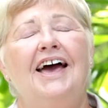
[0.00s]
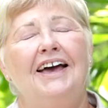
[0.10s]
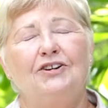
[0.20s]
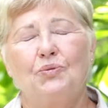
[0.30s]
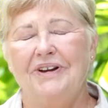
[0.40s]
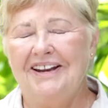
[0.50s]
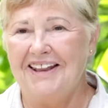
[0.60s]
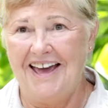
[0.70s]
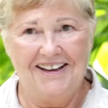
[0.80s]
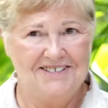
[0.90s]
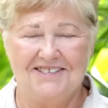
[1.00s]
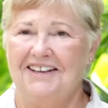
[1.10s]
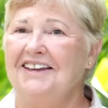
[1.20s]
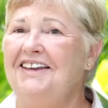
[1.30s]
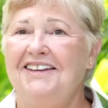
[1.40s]
and
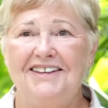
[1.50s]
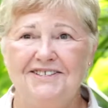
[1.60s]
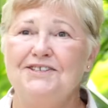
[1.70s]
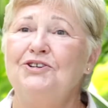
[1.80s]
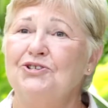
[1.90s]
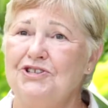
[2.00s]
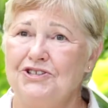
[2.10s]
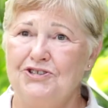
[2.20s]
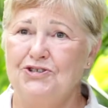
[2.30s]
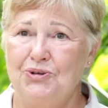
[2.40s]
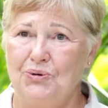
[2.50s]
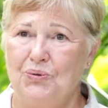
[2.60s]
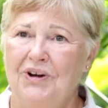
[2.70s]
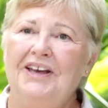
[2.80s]
relaxing easier to do.